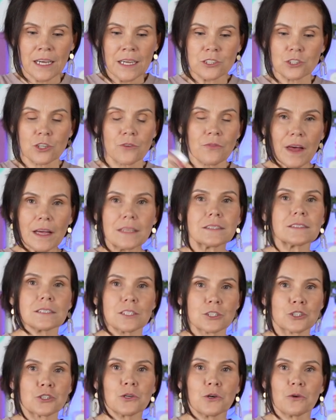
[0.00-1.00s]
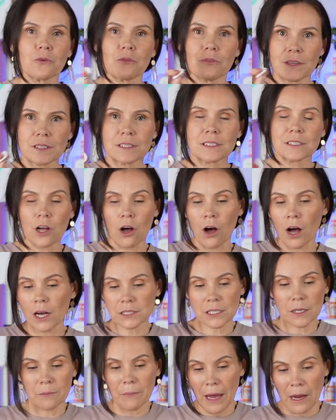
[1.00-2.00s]
So if that's the truth, this is
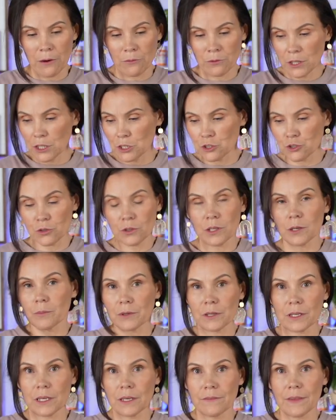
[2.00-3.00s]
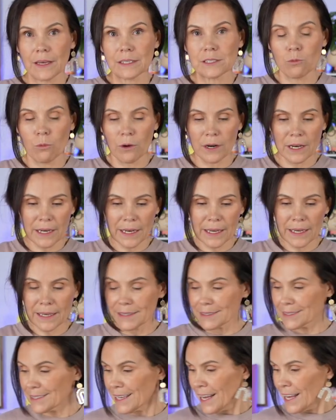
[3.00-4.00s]
awesome. I really truly believe that's what it
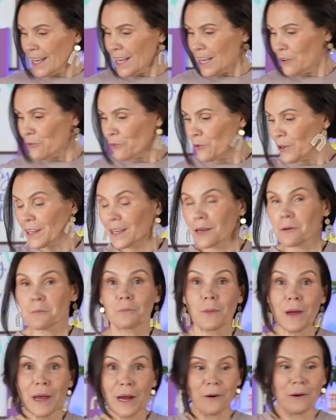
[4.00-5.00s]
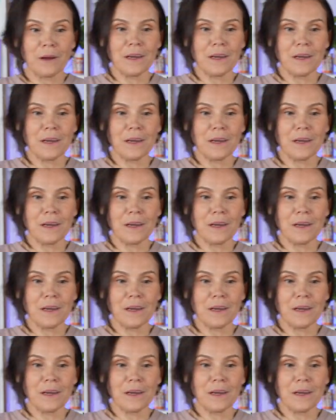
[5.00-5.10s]
is. If we compare